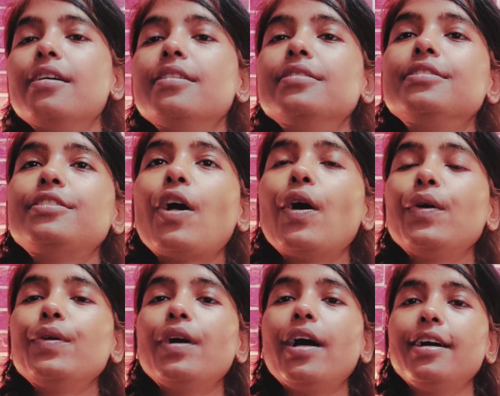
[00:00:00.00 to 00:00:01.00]

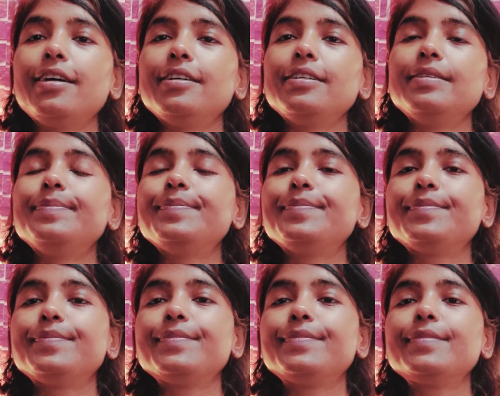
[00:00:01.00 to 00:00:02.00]
So,
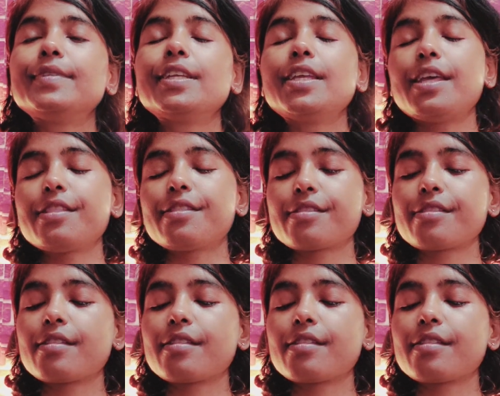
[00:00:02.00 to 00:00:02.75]
yes,